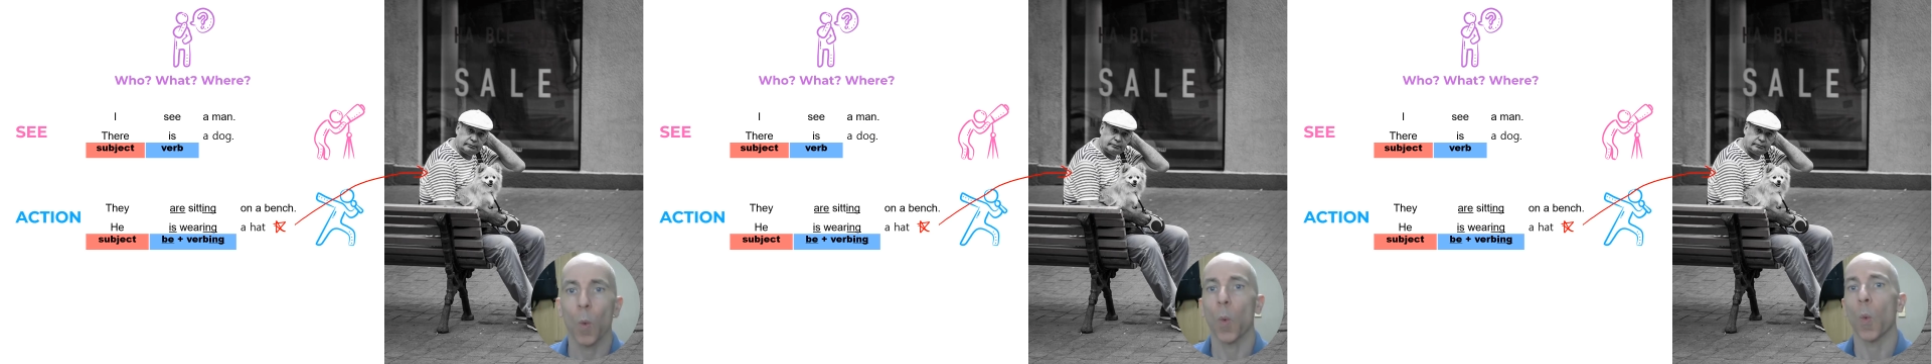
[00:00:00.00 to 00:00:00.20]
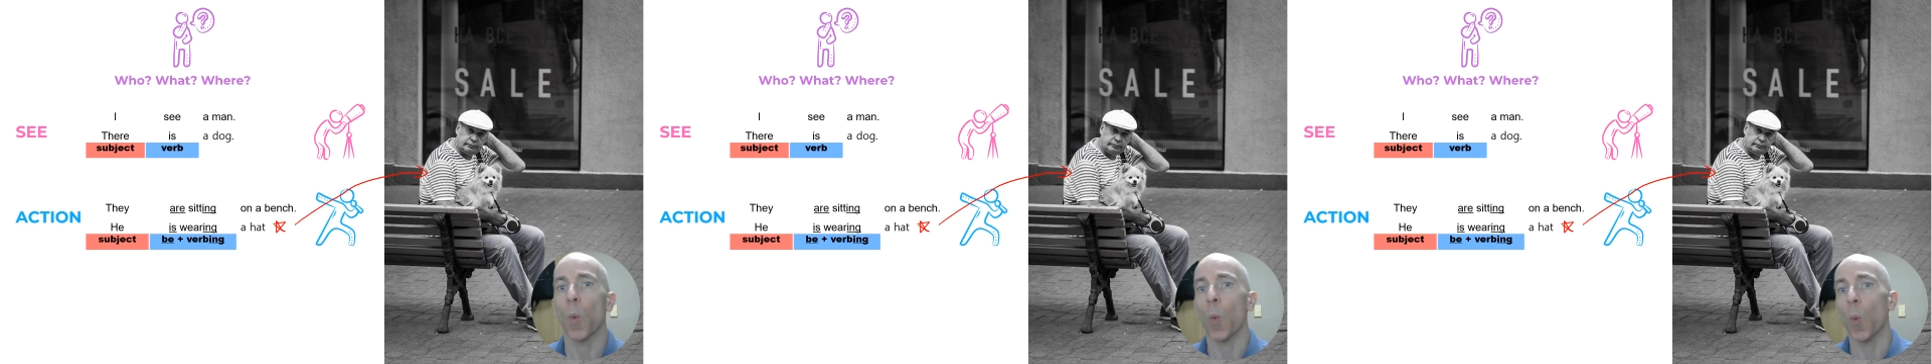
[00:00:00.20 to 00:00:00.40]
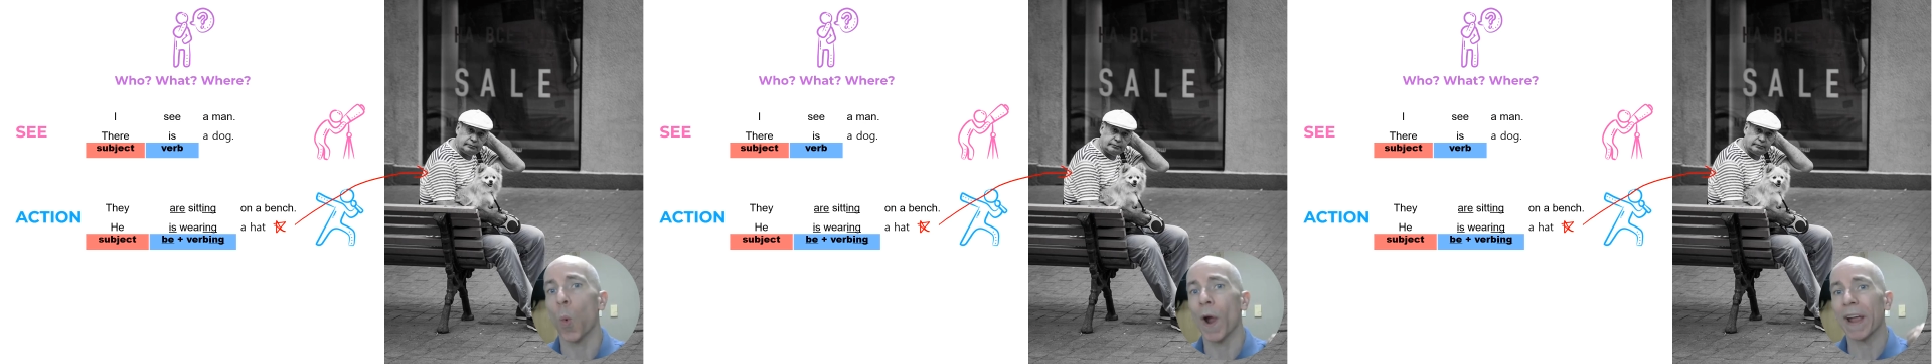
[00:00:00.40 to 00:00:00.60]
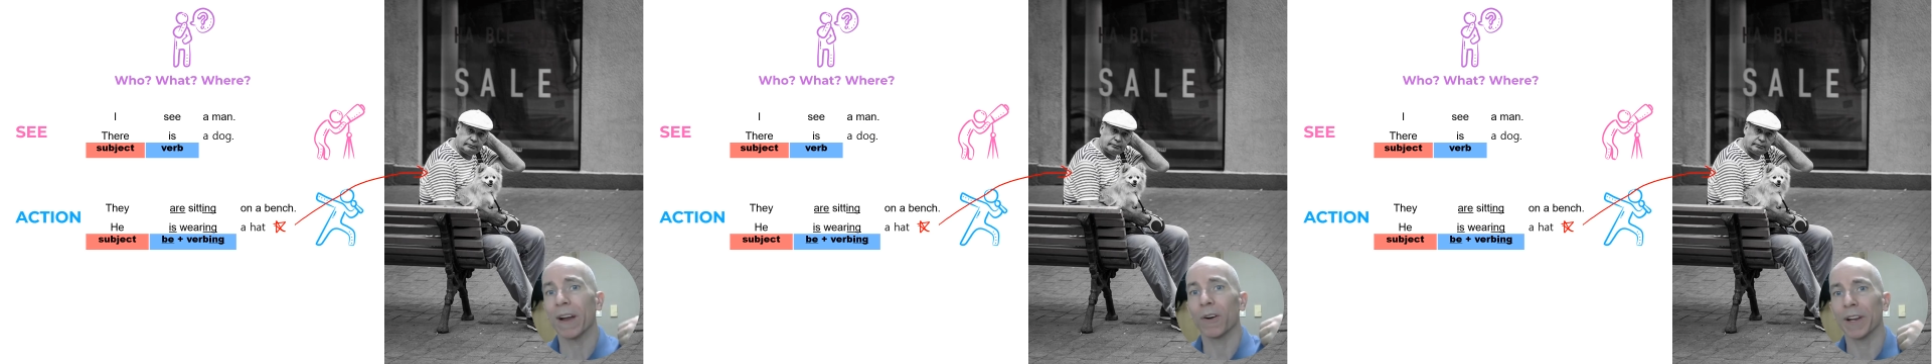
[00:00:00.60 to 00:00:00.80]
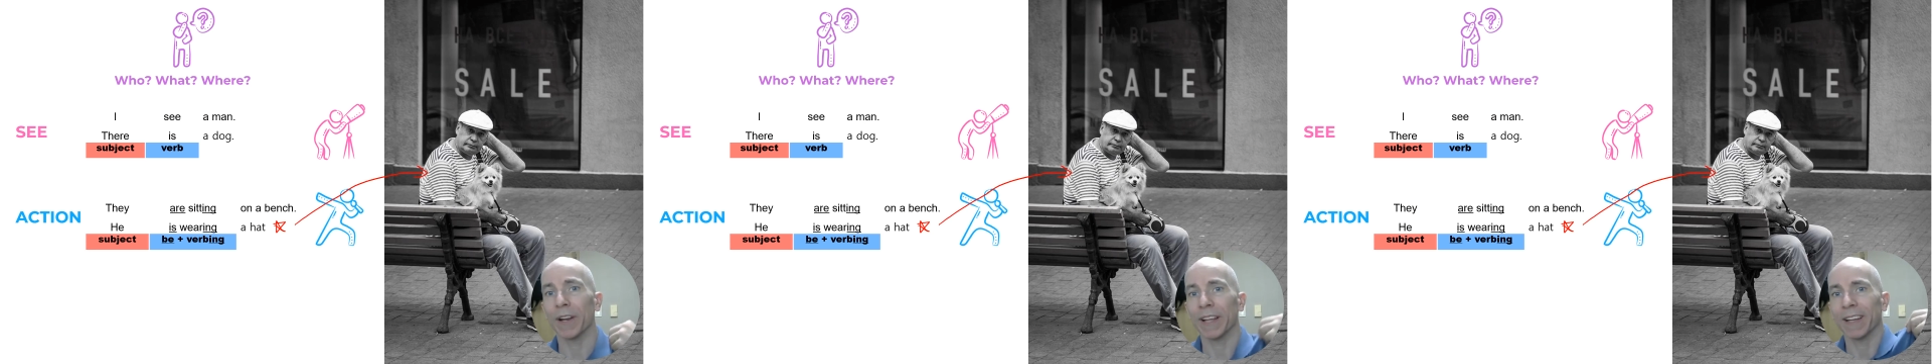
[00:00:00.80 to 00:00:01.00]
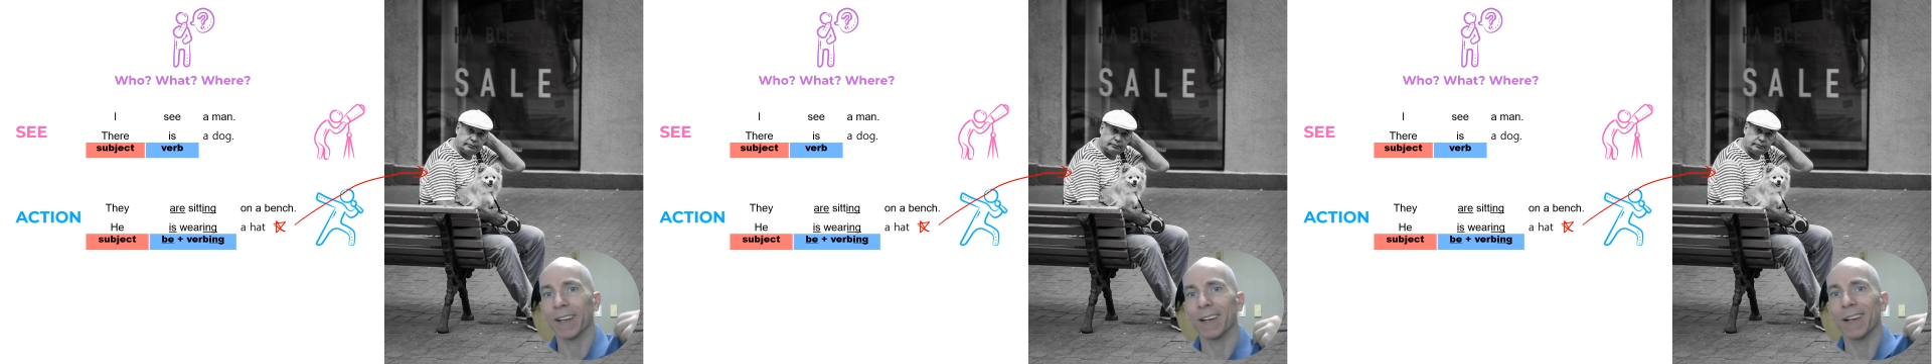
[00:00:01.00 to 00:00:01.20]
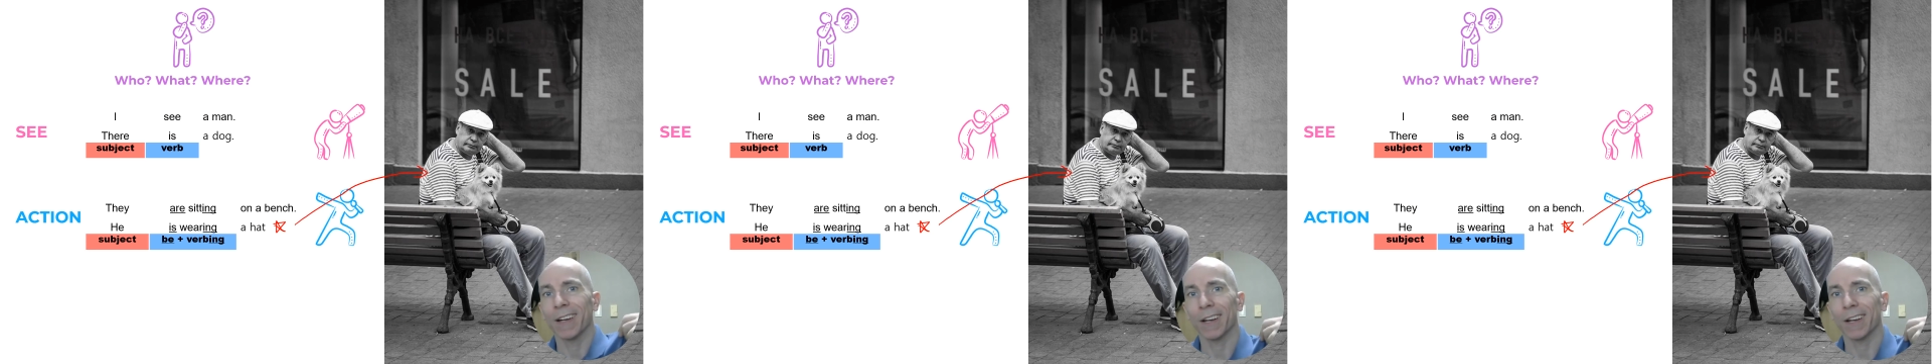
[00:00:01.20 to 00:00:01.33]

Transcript: Wearing